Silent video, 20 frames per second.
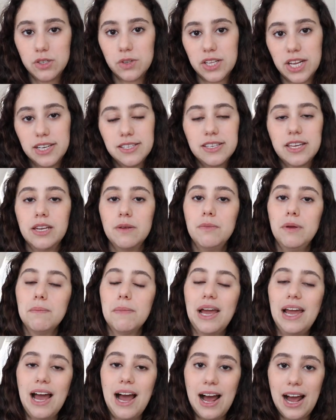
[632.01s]
So that is going to be
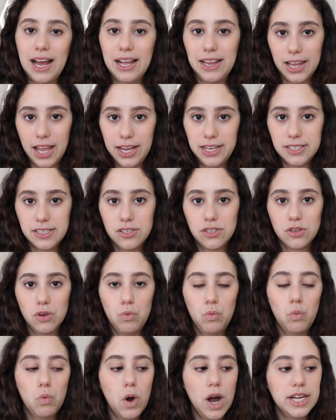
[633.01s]
my highlight. So
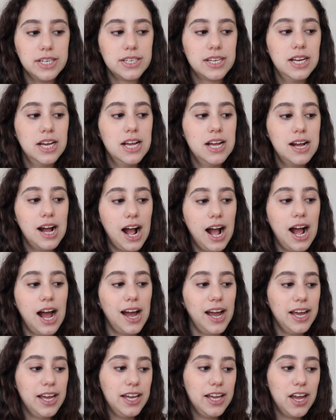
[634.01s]
what
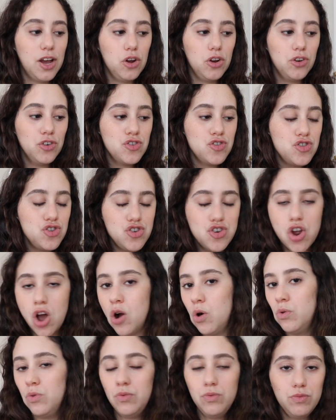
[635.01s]
I,
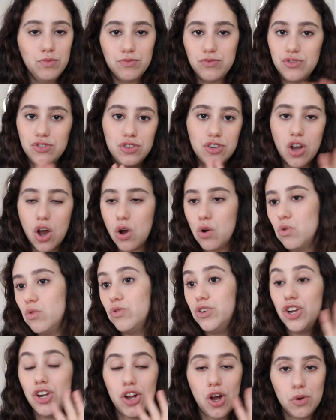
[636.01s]

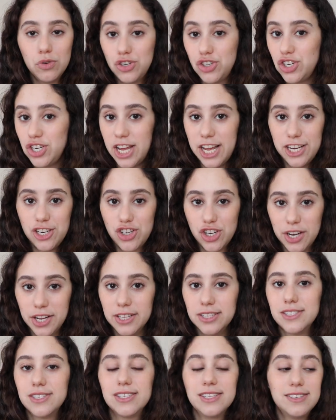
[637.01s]
no
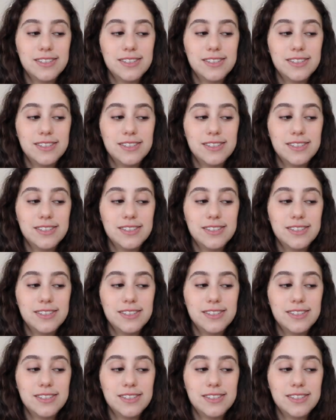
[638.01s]
negotiations.